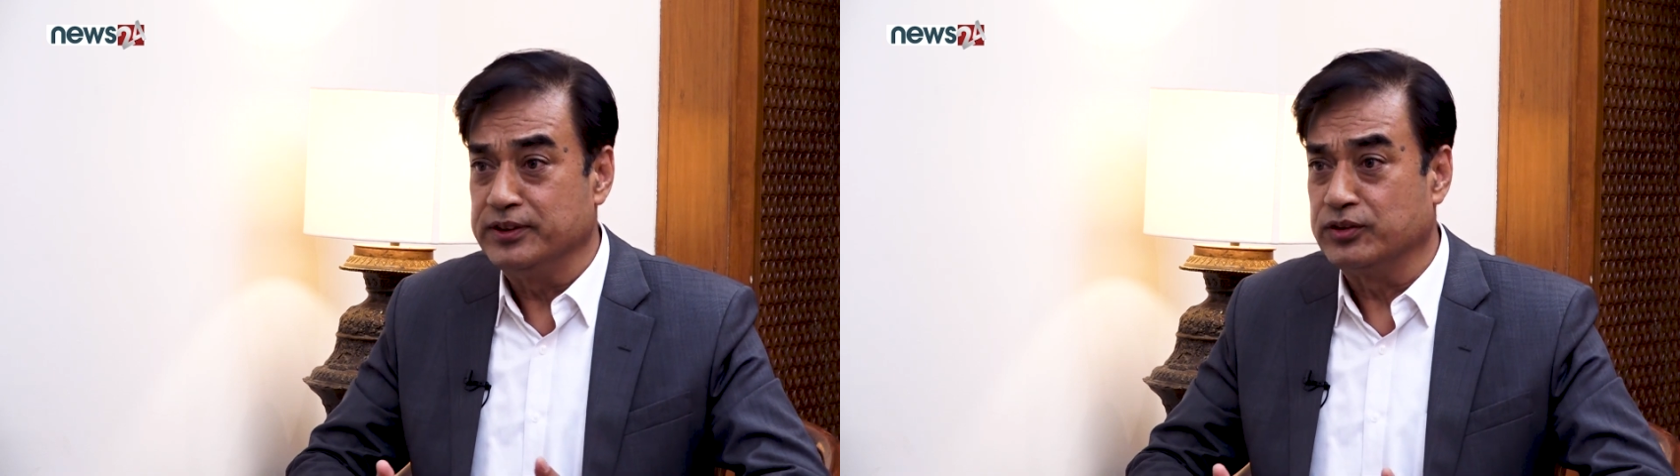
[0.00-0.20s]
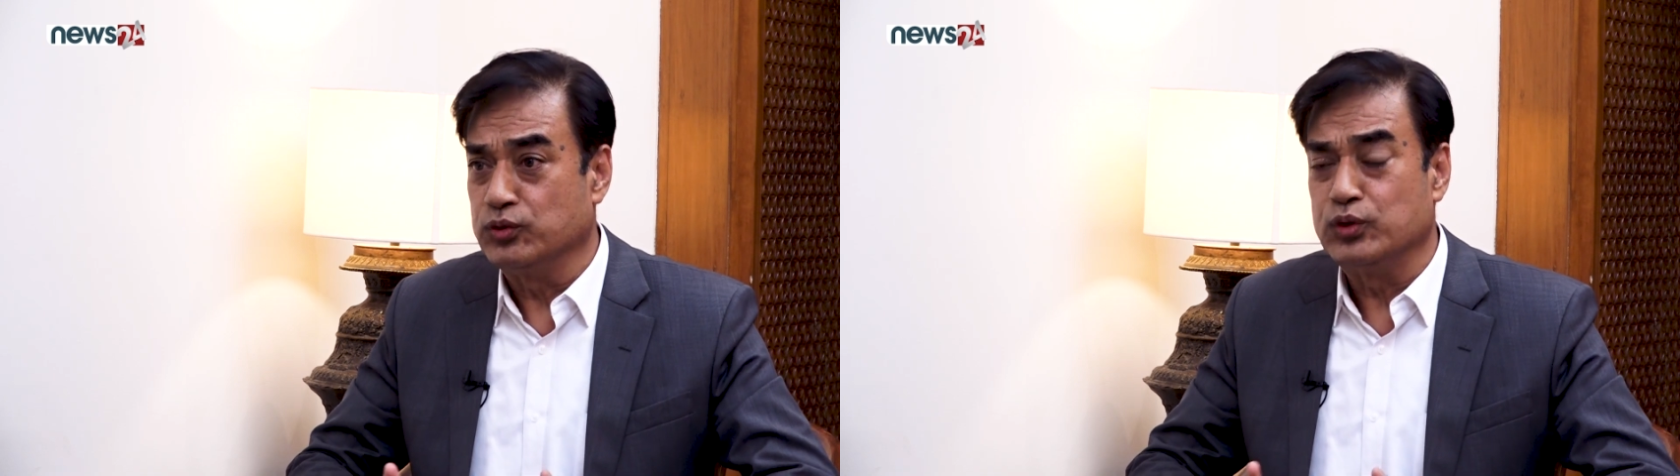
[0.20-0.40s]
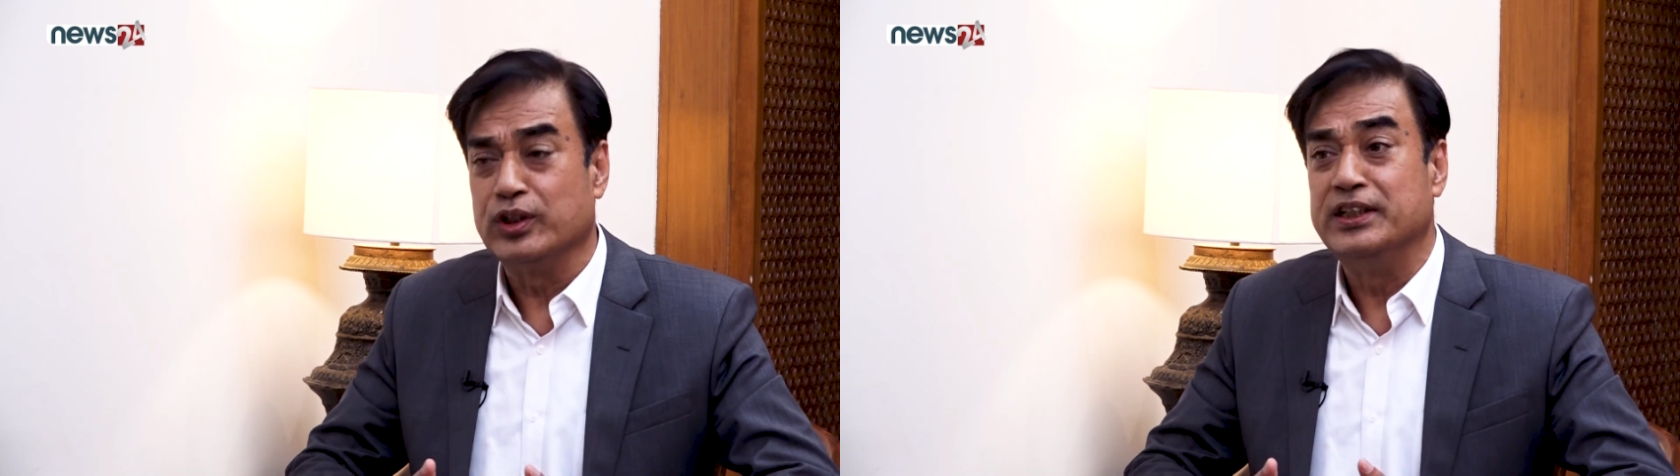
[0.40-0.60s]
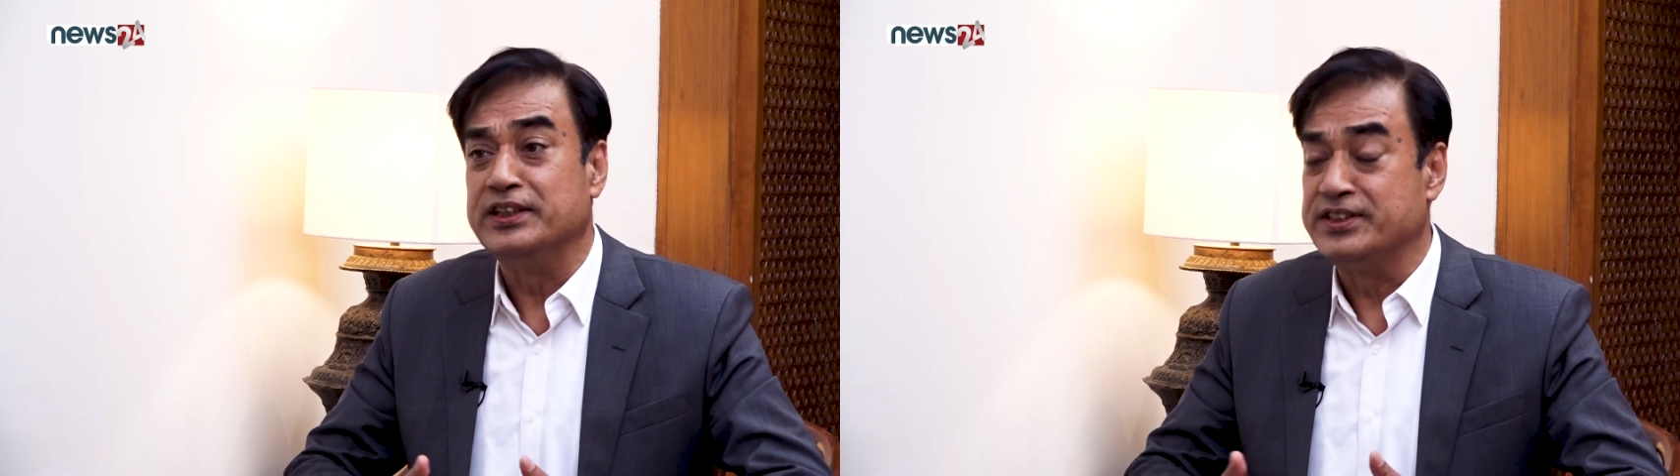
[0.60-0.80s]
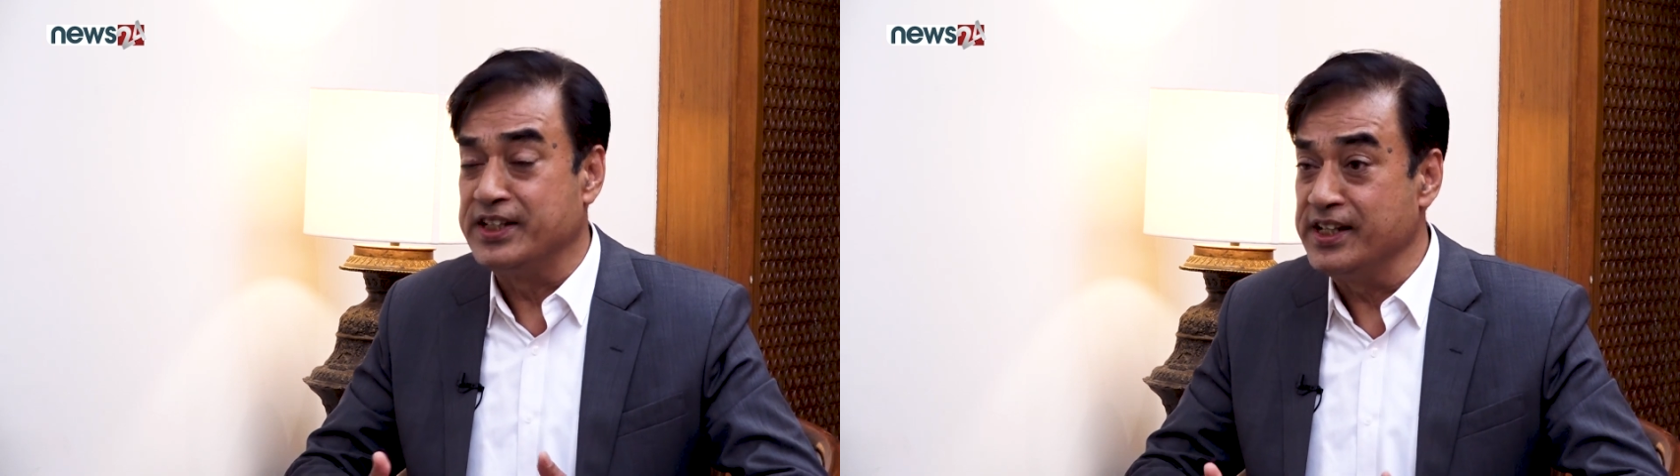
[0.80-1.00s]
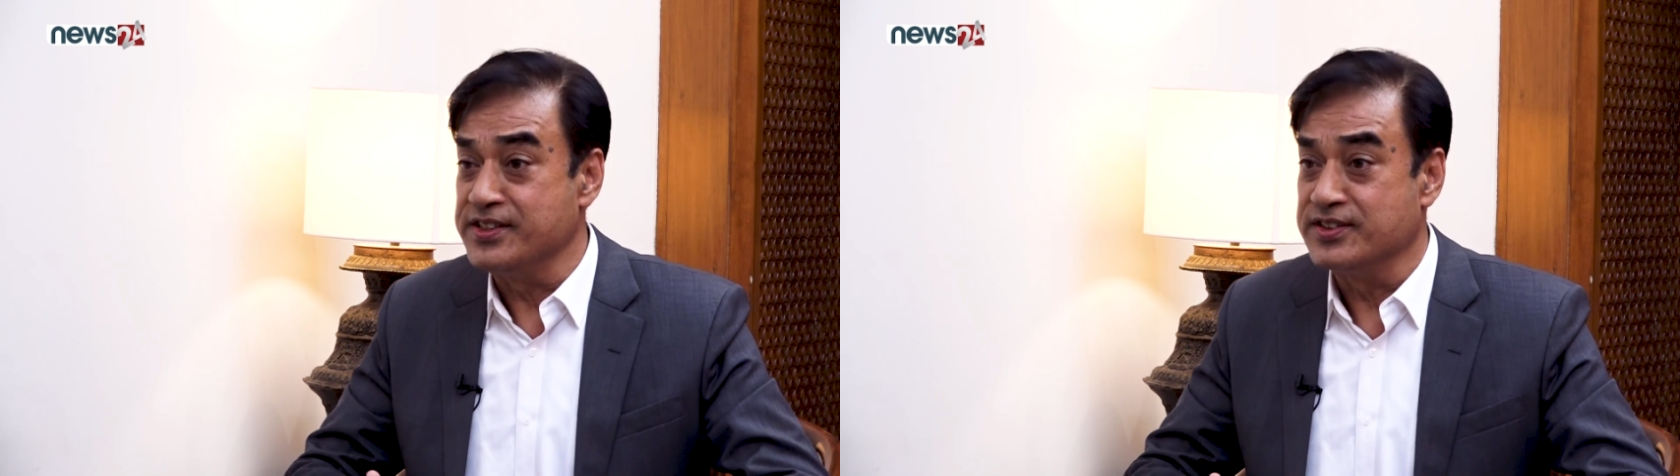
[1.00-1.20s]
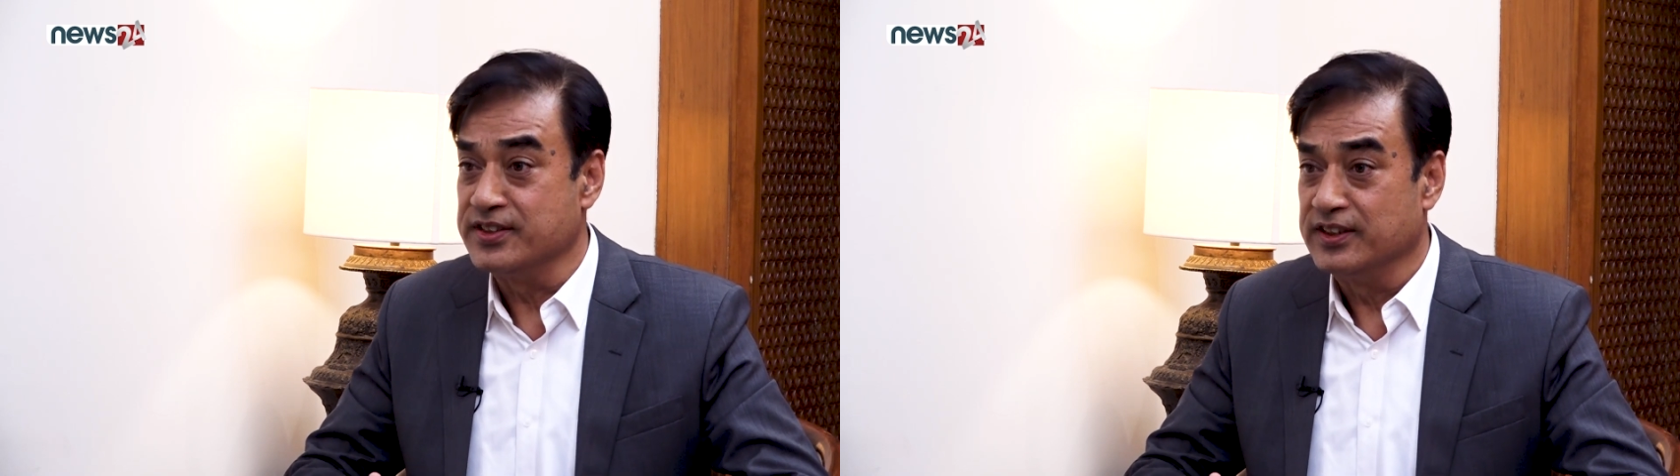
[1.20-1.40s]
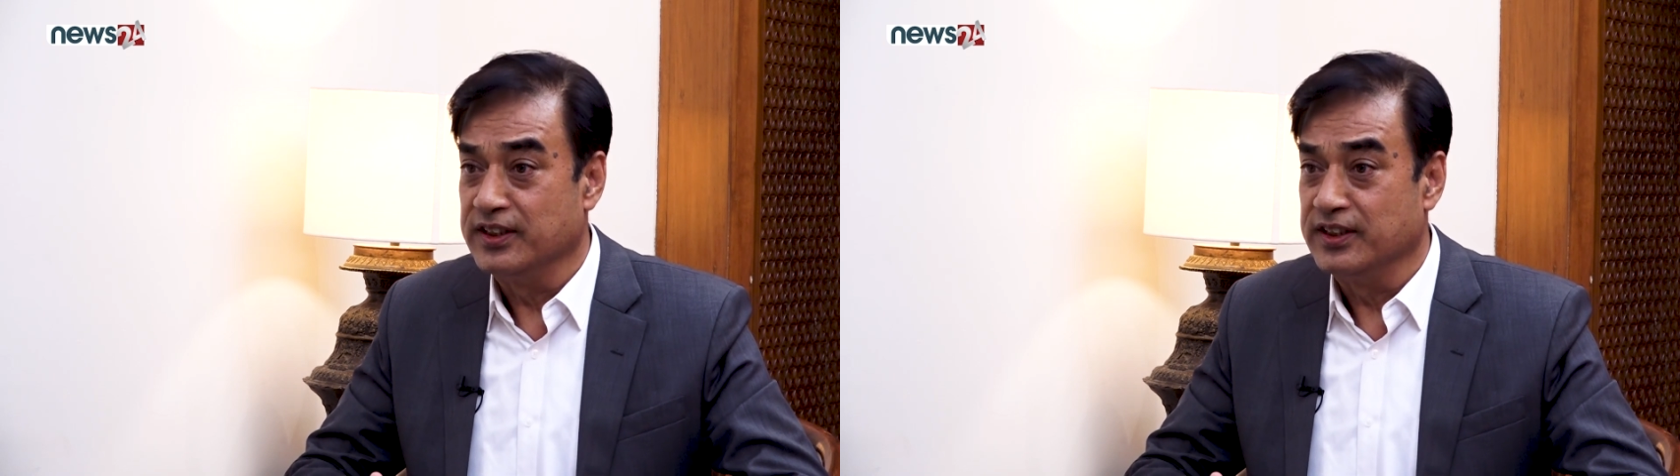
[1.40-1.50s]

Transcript: is totally changed.